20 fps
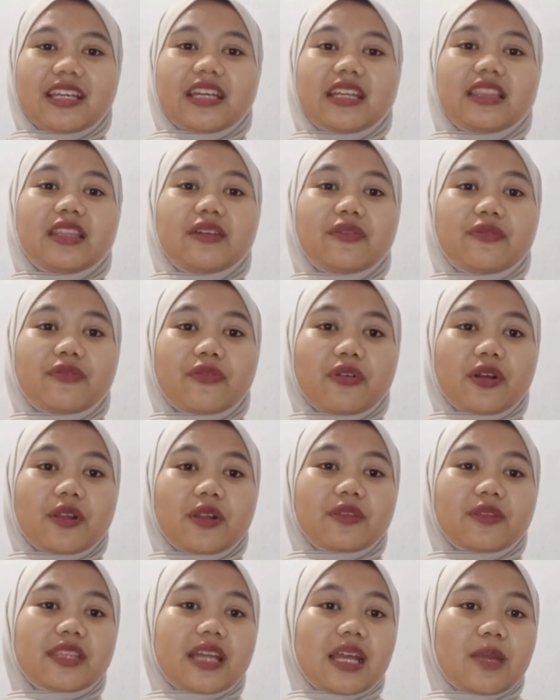The
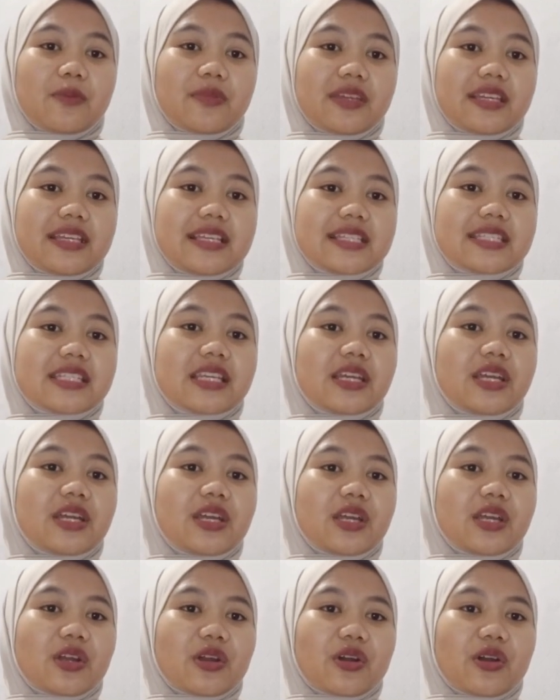fourth type is
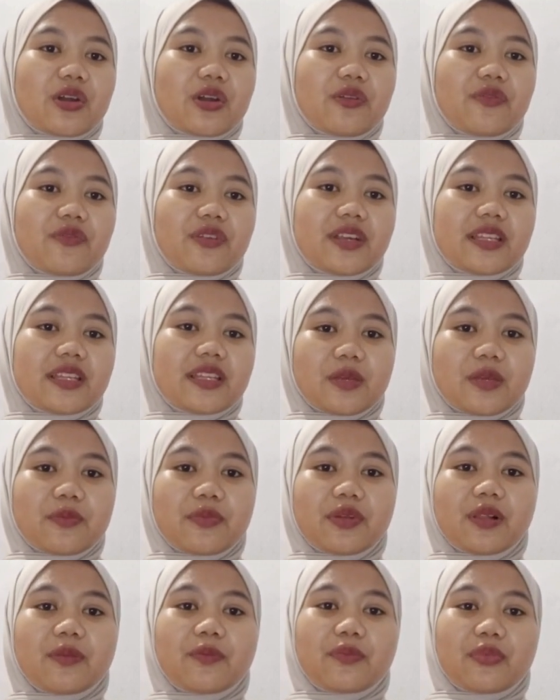
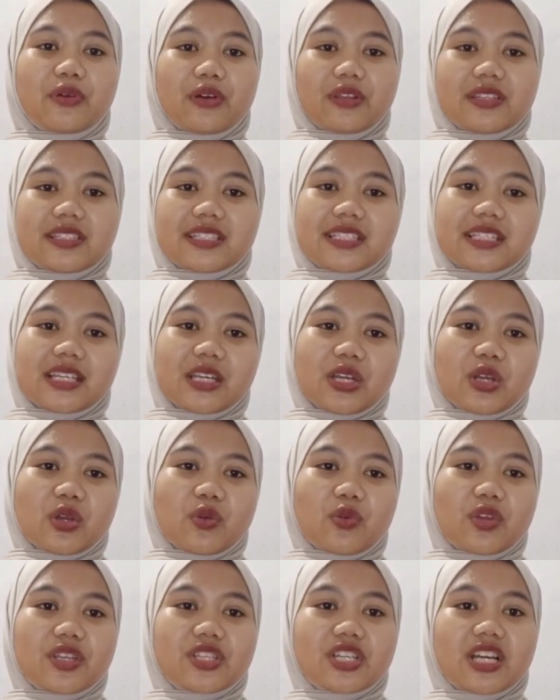convertible bonds,
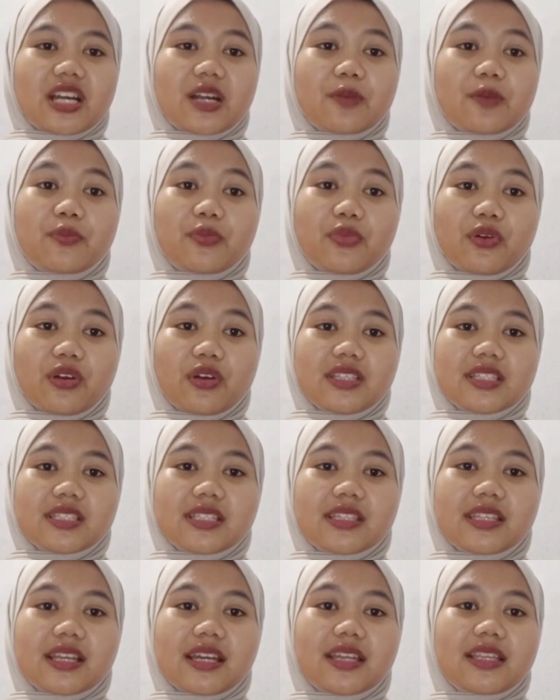which are bonds
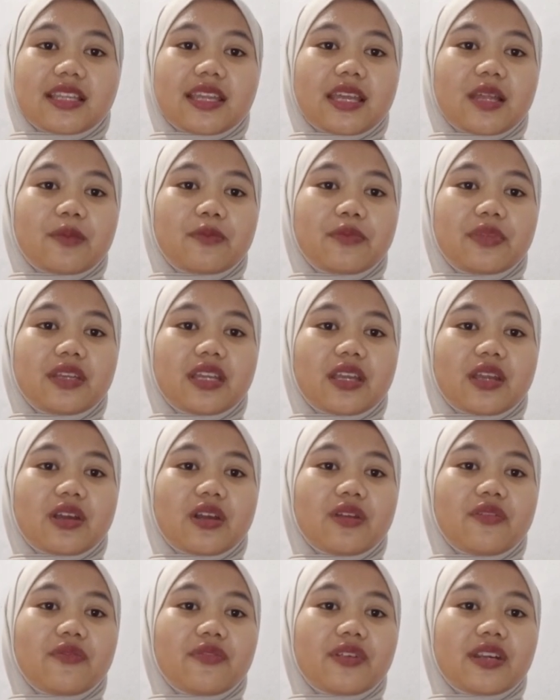that can be
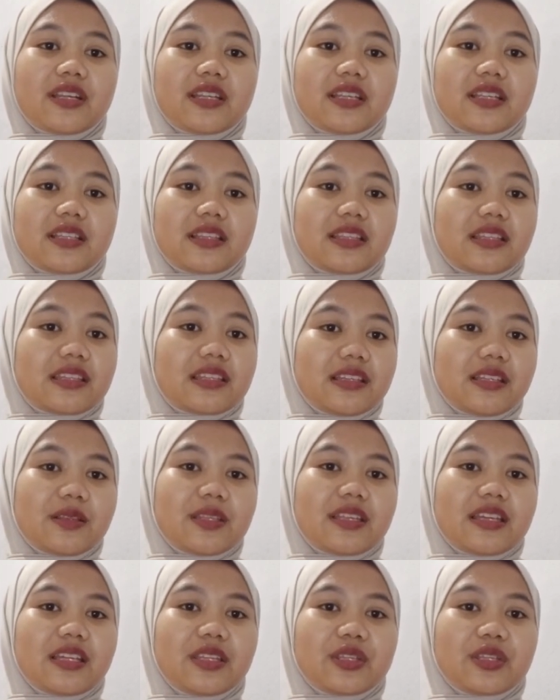converted
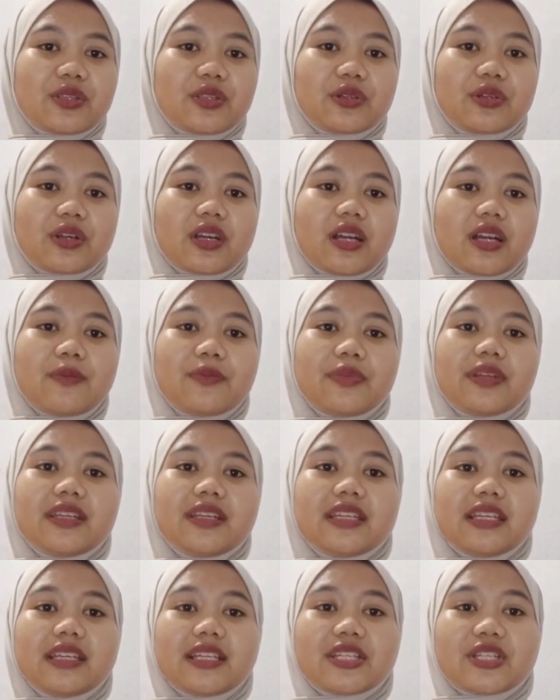into
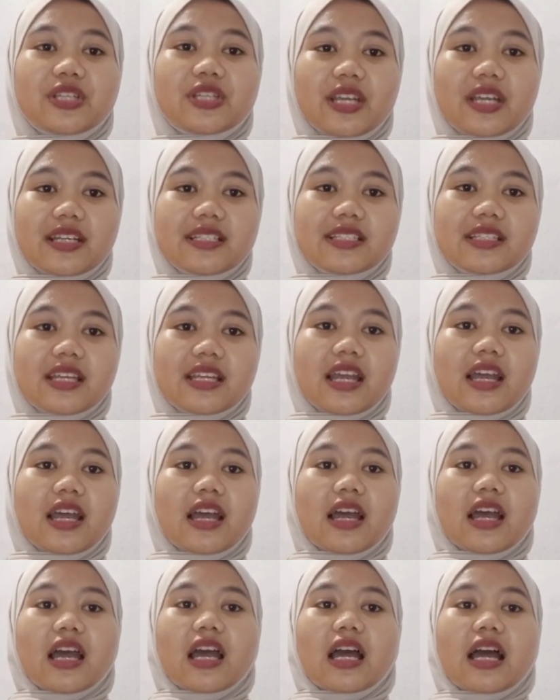company shares
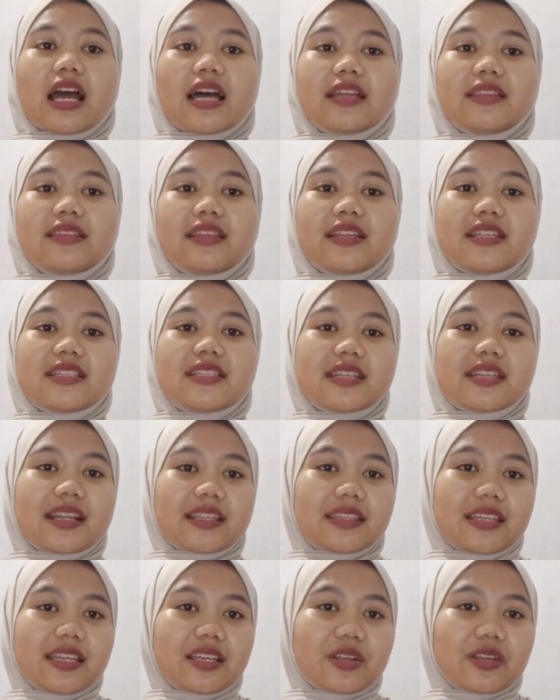under
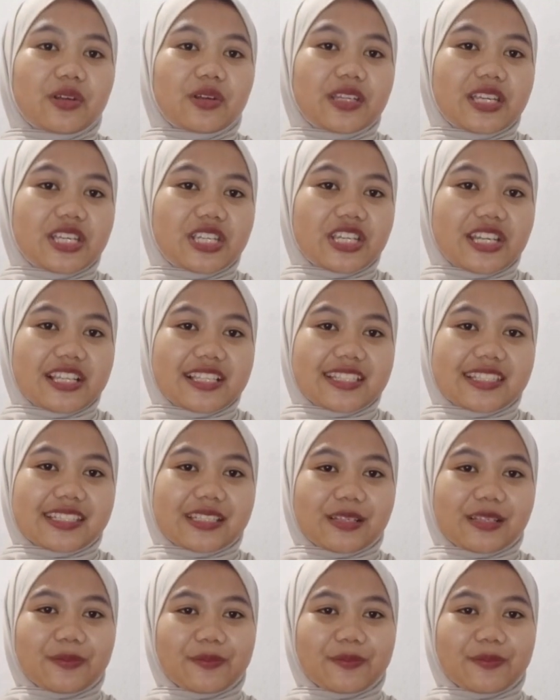certain conditions.